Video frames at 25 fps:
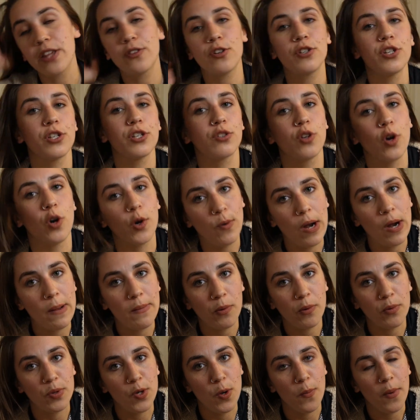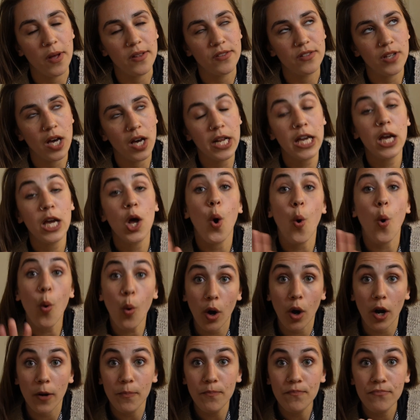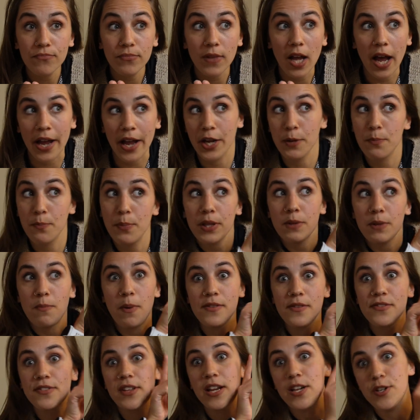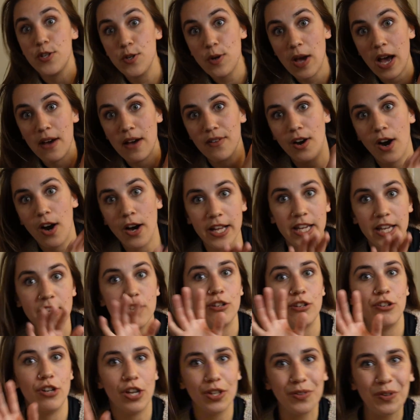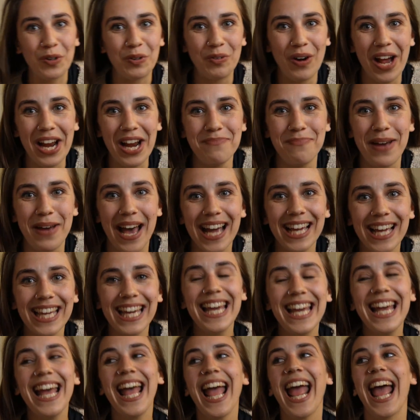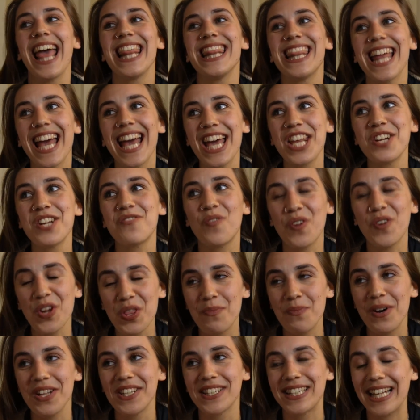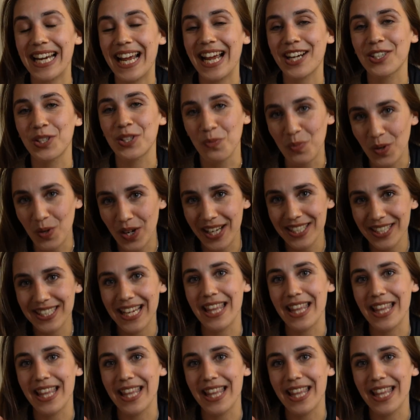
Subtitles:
either just go to Rhinebeck with no buttons on it, or I could put the buttons that I do have on it just for Rhinebeck, and then order the buttons that I actually want